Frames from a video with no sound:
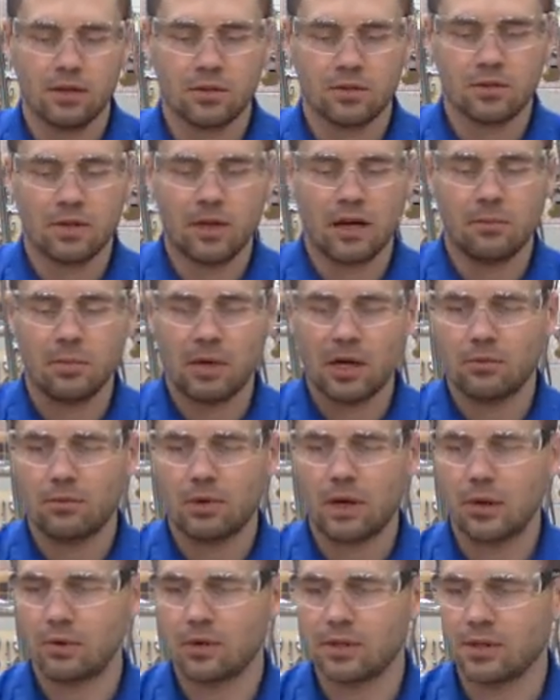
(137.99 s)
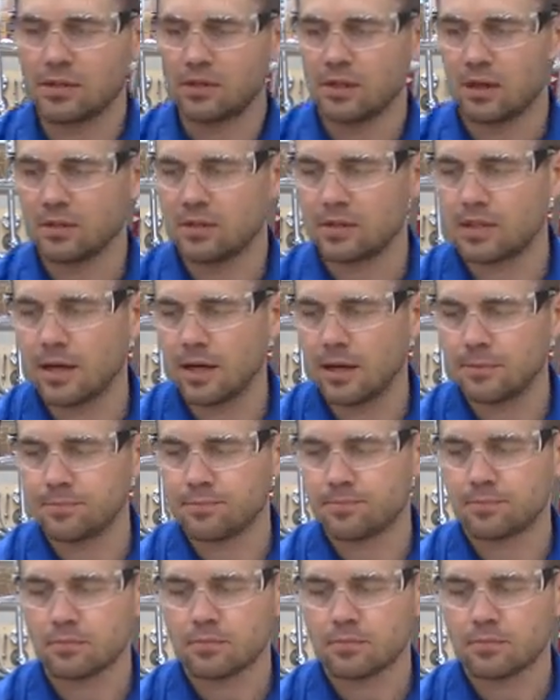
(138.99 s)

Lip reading: So now my router is all set.